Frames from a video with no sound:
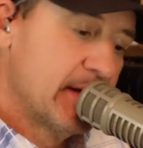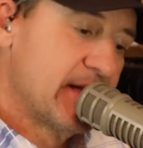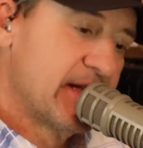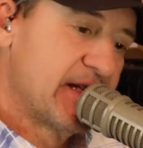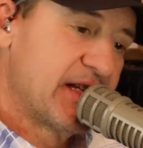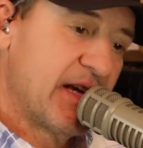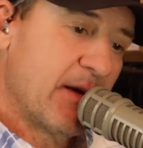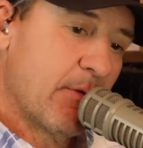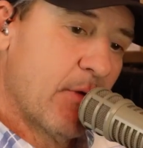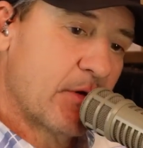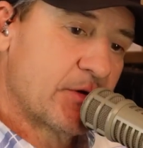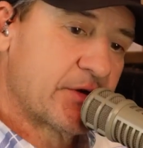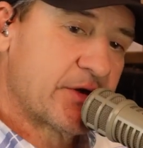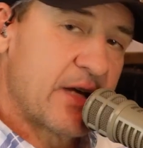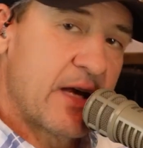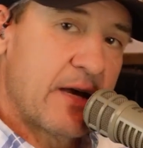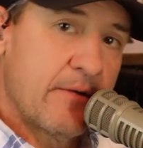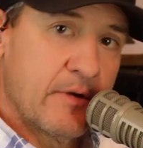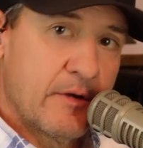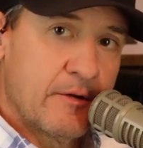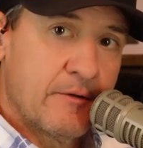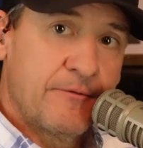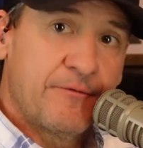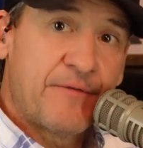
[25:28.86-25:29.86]

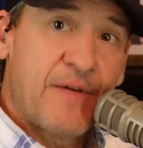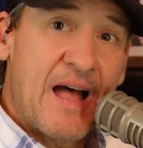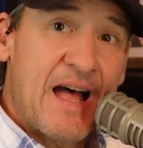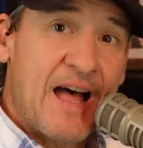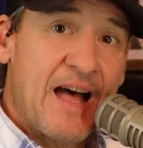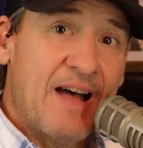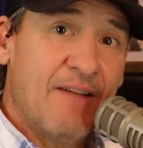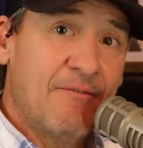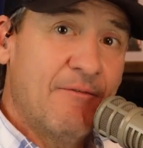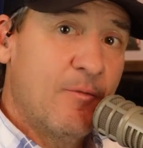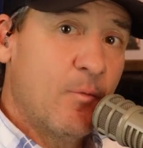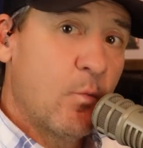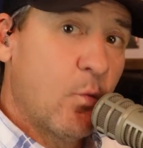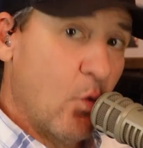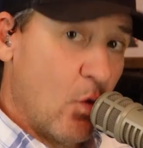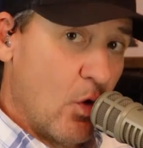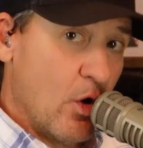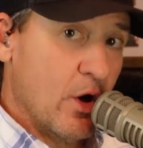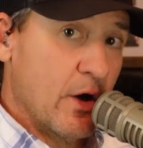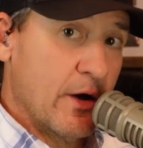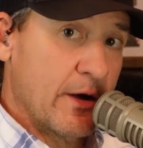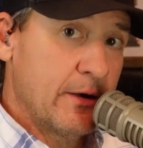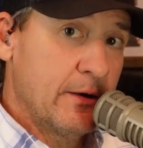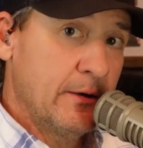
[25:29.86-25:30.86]

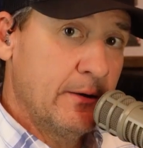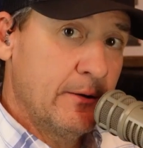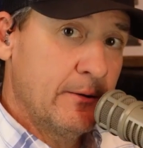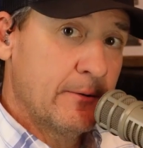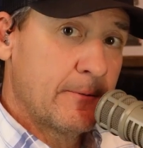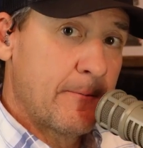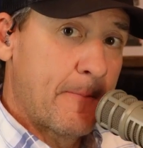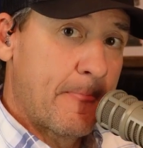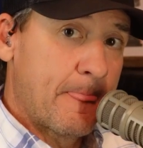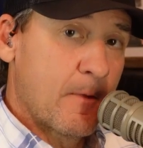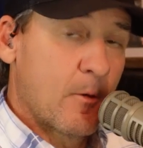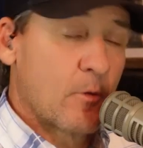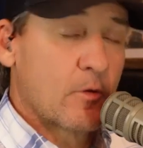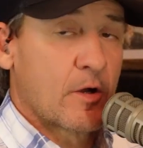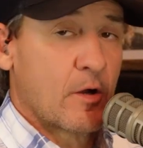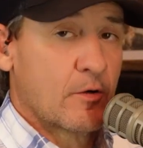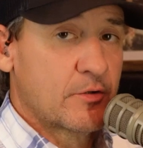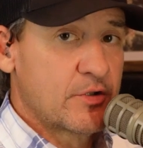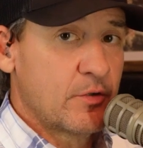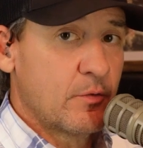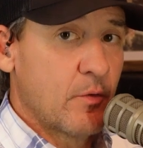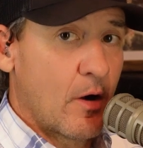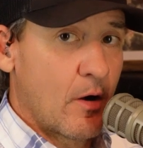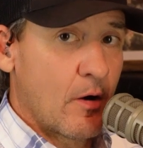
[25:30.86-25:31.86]
500-0751, or
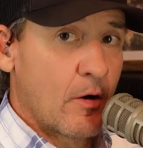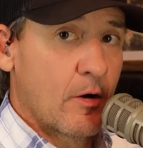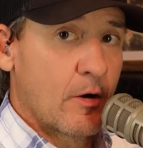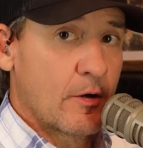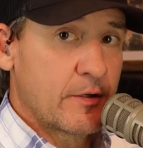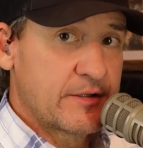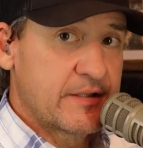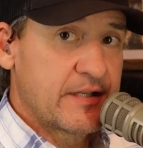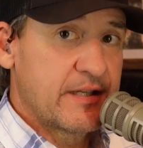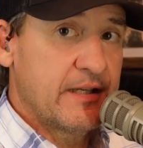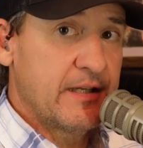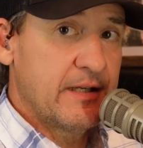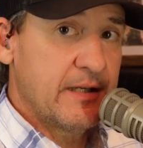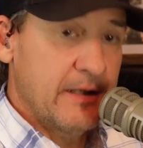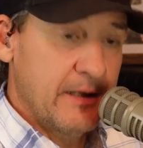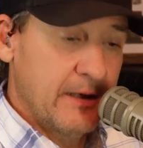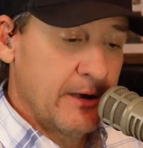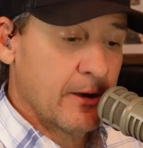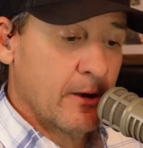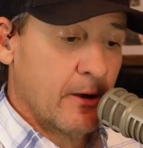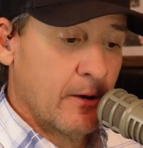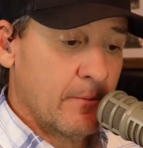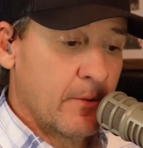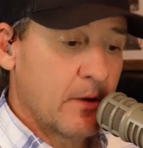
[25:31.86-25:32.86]
go to
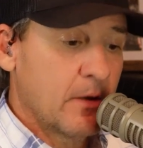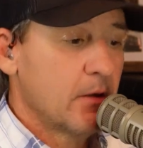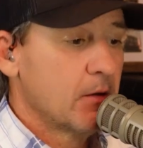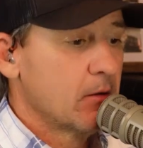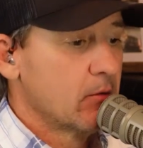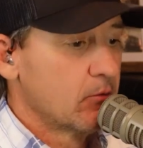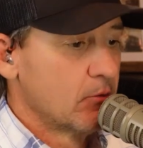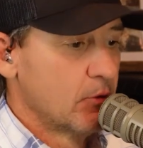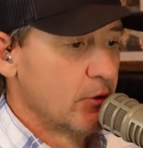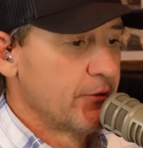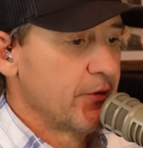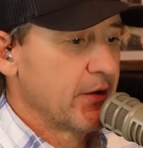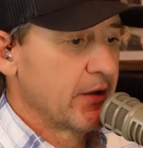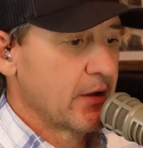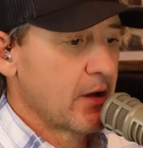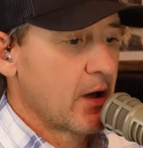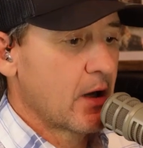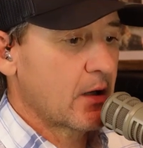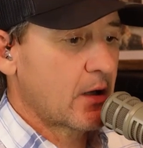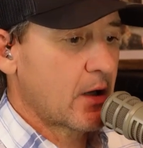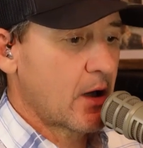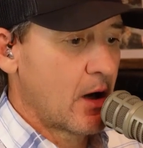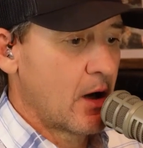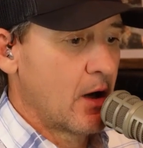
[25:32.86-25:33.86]

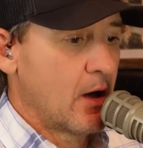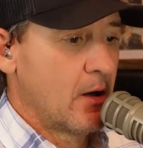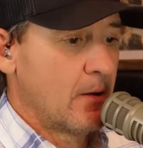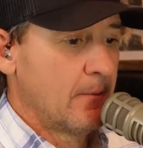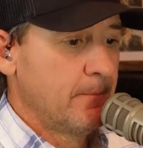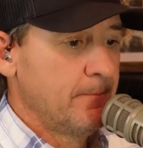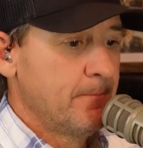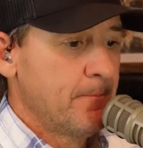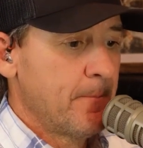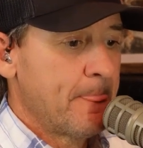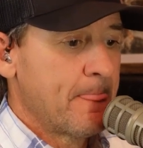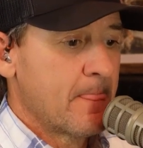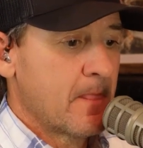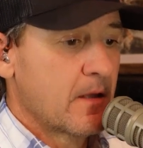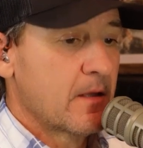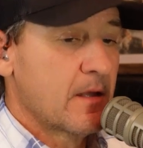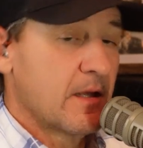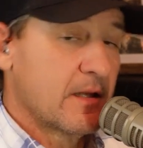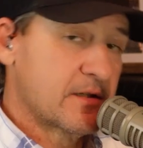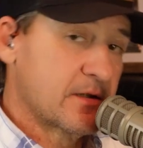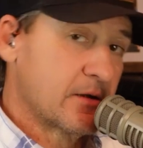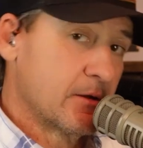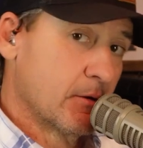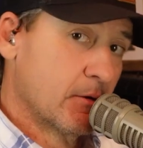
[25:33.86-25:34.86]
rtmroofing.com.
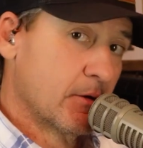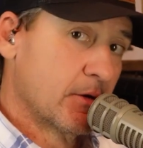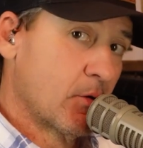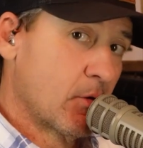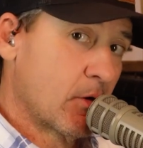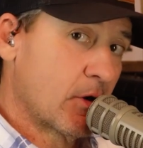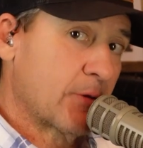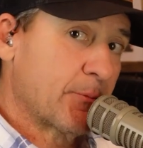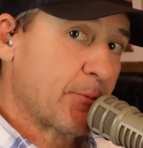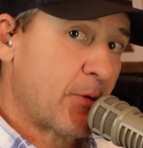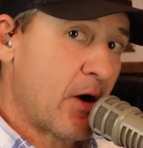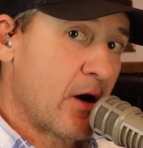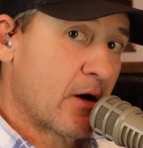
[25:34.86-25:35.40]
It's still in the work